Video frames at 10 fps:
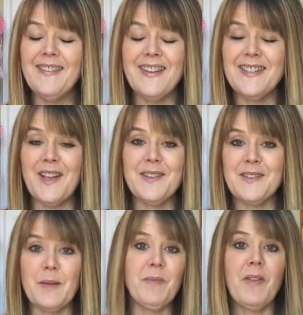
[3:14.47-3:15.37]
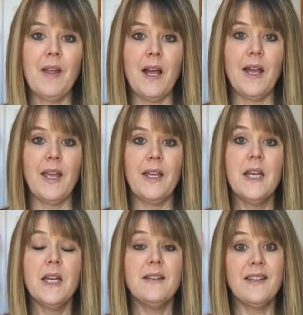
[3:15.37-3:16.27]
That's not something that I
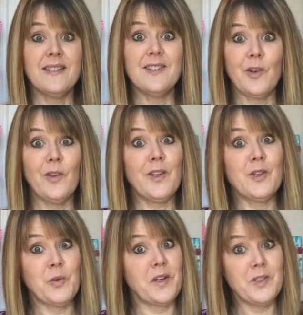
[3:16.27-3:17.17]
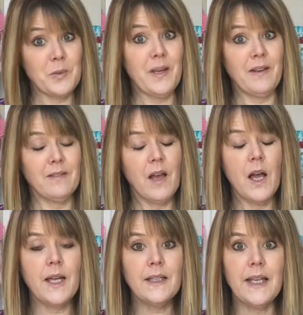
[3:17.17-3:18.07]
necessarily enjoy doing.
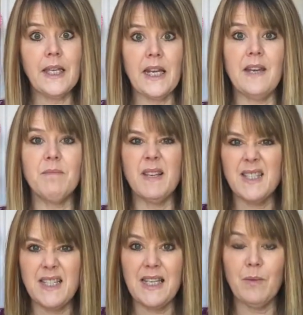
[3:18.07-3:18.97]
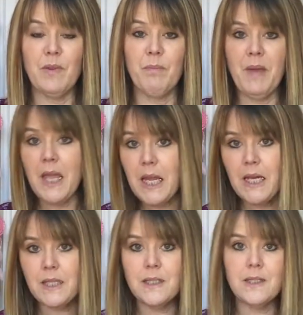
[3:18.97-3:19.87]
I like getting messy with
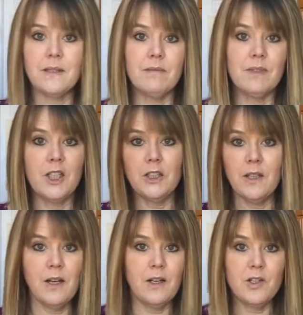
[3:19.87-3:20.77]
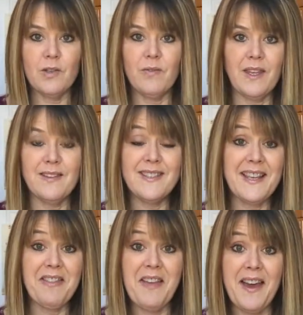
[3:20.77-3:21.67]
paint and collage and things
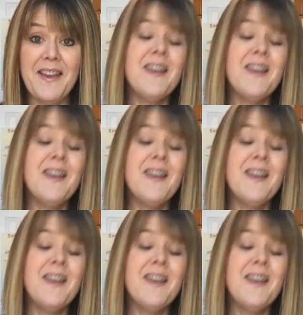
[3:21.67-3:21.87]
like that.